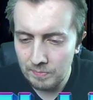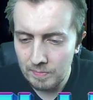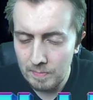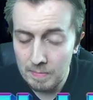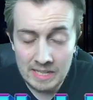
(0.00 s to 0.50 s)

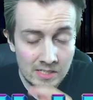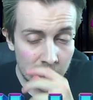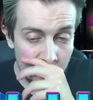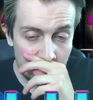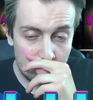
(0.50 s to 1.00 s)

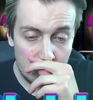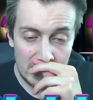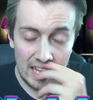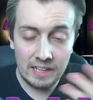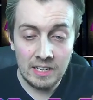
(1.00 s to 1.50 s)
mental. But
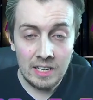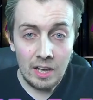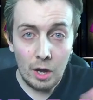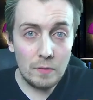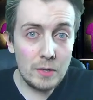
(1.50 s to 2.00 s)
yeah,
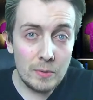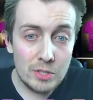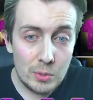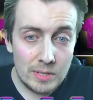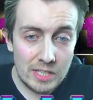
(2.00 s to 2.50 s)
hopefully you
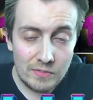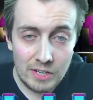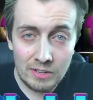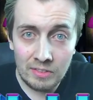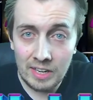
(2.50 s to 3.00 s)
enjoyed this
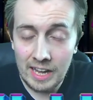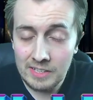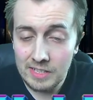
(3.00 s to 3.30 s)
video nonetheless.